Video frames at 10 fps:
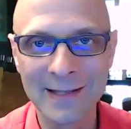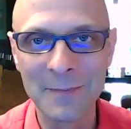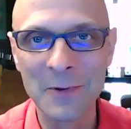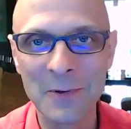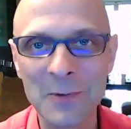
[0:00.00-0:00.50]
that
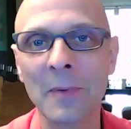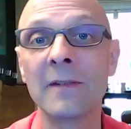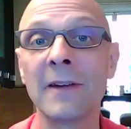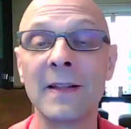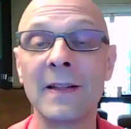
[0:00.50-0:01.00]
most people aren't
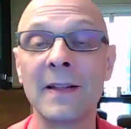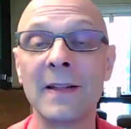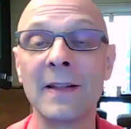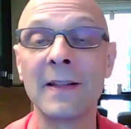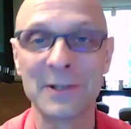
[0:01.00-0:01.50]
going to find this very
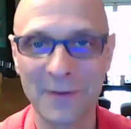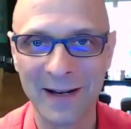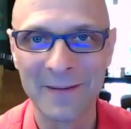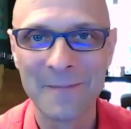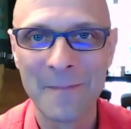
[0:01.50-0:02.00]

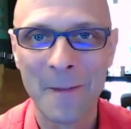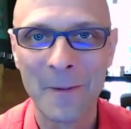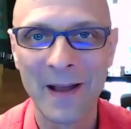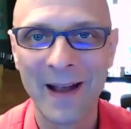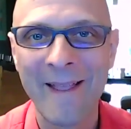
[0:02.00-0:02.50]
satisfying,
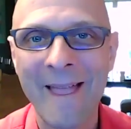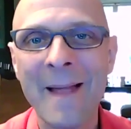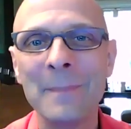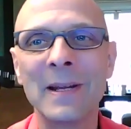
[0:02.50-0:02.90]
okay? Yeah.